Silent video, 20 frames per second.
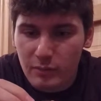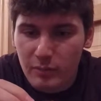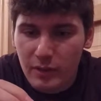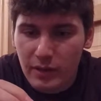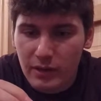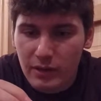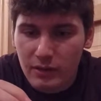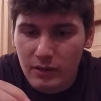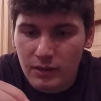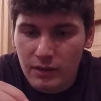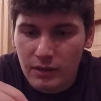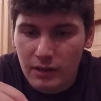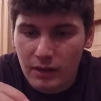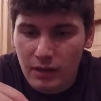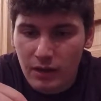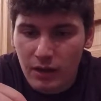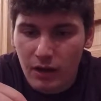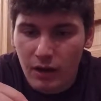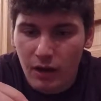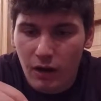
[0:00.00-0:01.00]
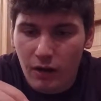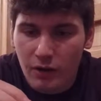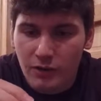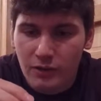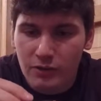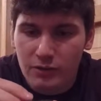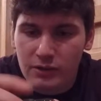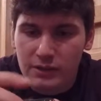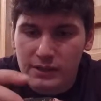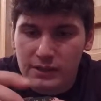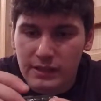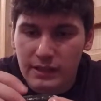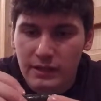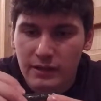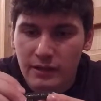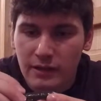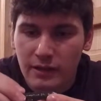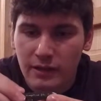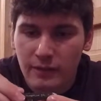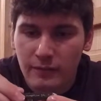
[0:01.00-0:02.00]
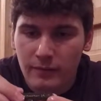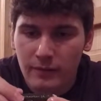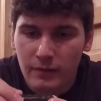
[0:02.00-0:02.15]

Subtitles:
barely under the skin there,